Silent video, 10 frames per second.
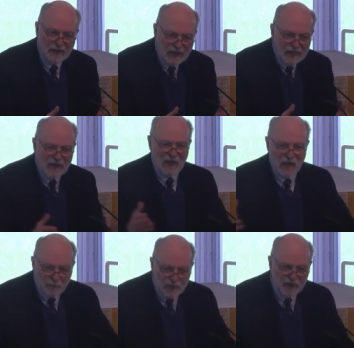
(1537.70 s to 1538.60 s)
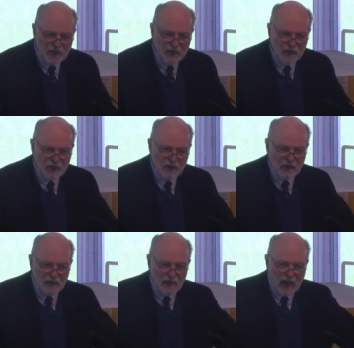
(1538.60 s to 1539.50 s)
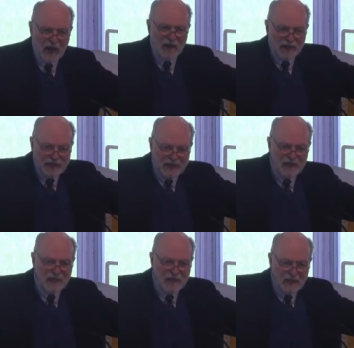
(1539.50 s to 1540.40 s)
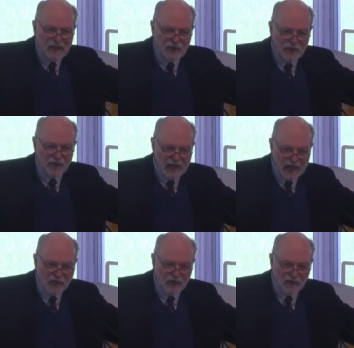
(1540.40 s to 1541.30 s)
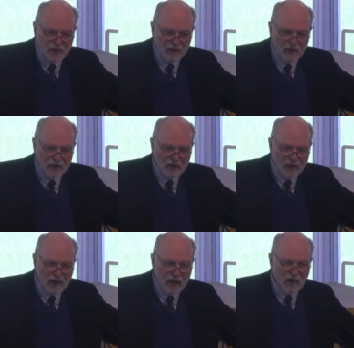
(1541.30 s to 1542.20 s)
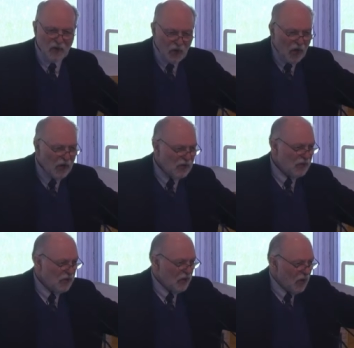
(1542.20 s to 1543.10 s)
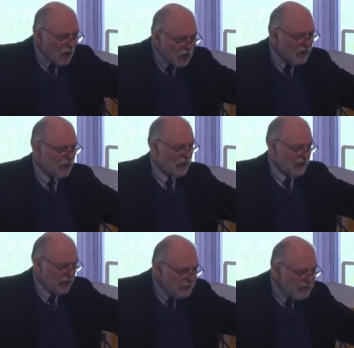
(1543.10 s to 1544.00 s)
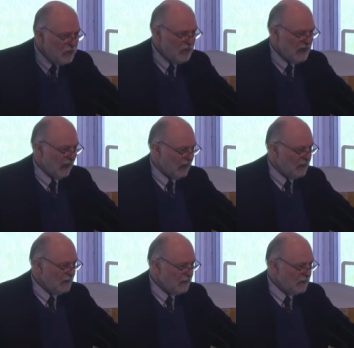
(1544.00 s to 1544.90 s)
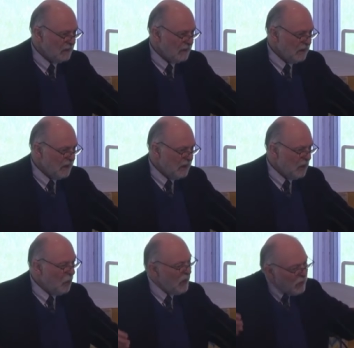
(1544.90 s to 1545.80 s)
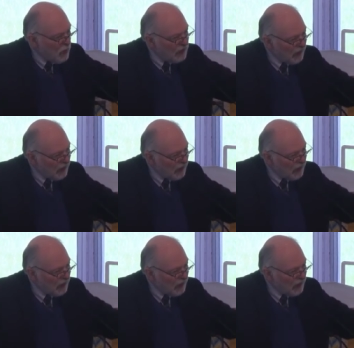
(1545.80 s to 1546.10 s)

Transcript: encompasses our kin in creation, our larger earth community that we would